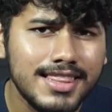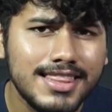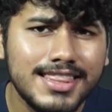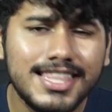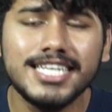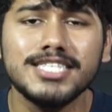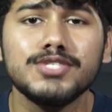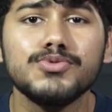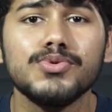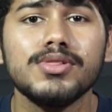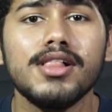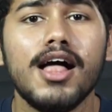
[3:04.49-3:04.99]

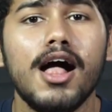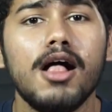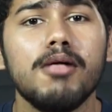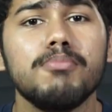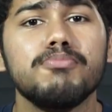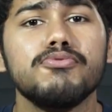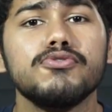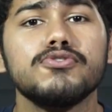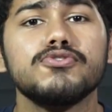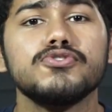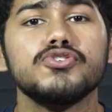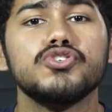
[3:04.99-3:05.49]
This will
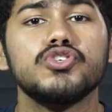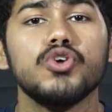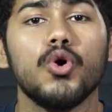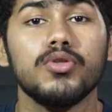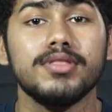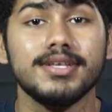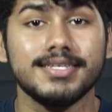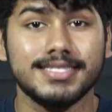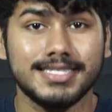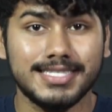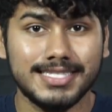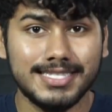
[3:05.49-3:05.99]
help you to show
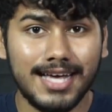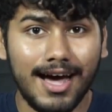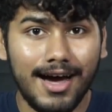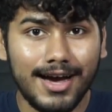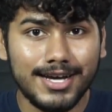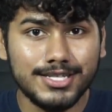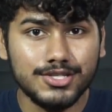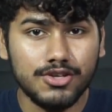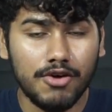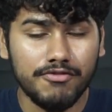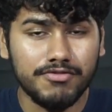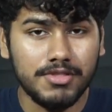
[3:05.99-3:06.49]
the
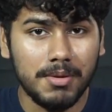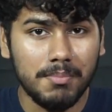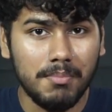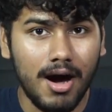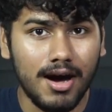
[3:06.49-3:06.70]
size of the